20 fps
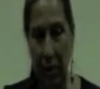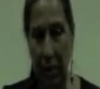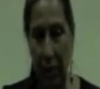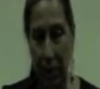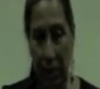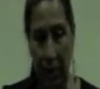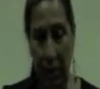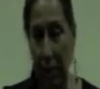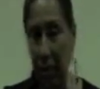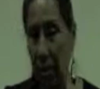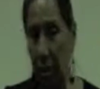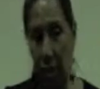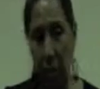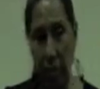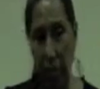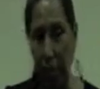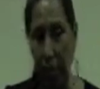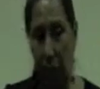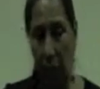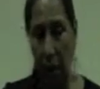that used to
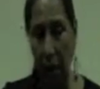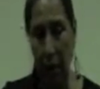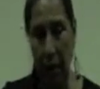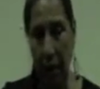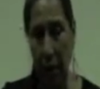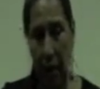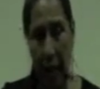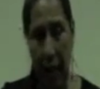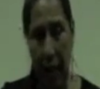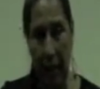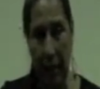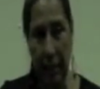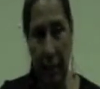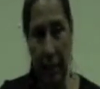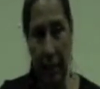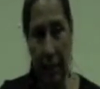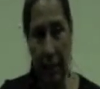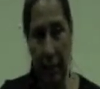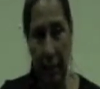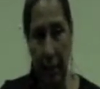be Ponca land.